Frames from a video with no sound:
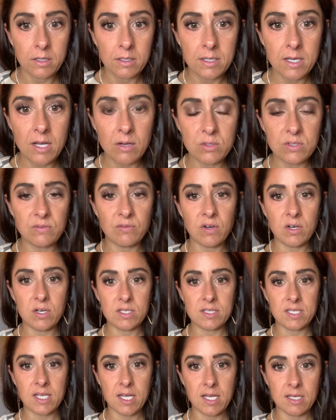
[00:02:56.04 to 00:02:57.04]
Now, as far
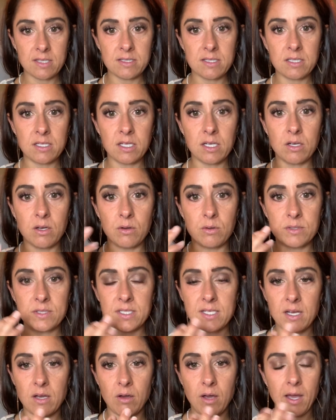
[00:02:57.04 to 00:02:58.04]
as canceling goes,
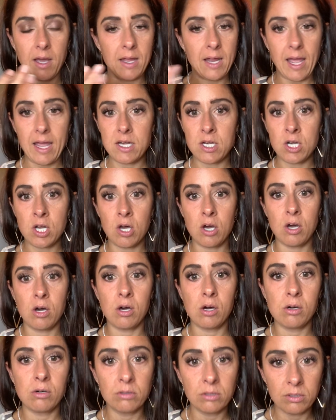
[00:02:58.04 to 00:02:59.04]
now I
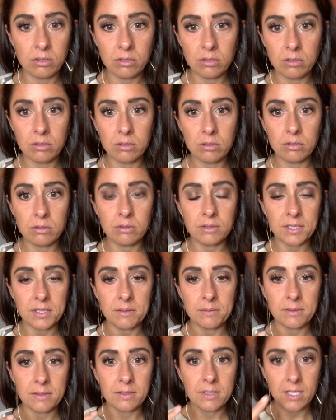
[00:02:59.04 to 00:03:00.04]
know
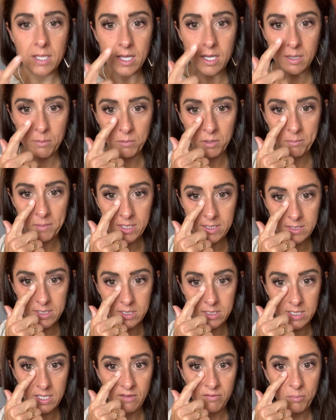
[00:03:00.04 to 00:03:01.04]
the camera makes
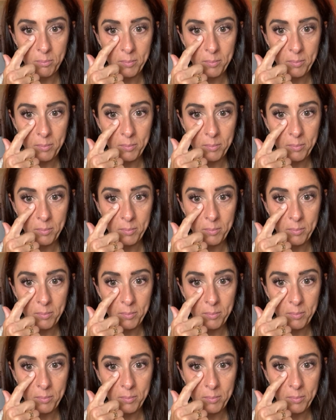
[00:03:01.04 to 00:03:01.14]
it tough,